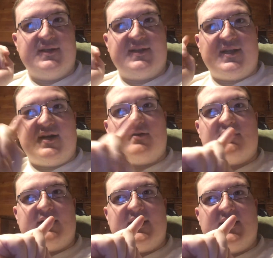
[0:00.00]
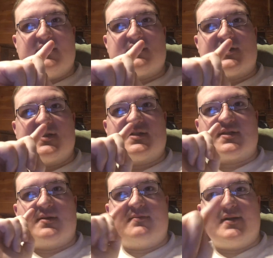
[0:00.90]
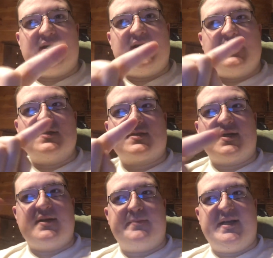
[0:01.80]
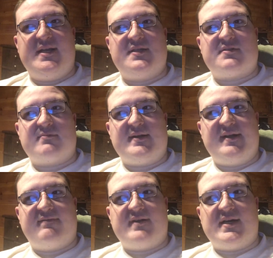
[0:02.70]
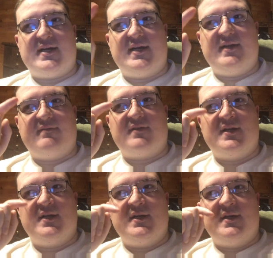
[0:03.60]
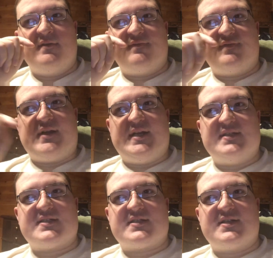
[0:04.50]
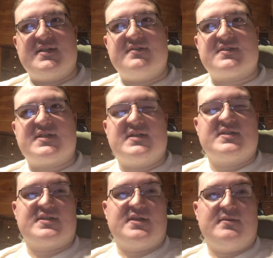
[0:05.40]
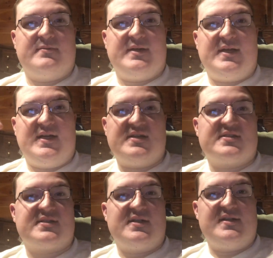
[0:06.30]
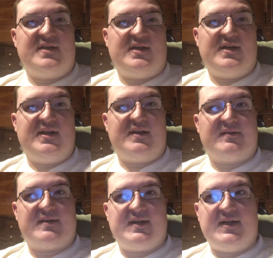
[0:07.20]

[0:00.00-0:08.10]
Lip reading: their radio system, they use a P25 Phase 2 system as the Niagara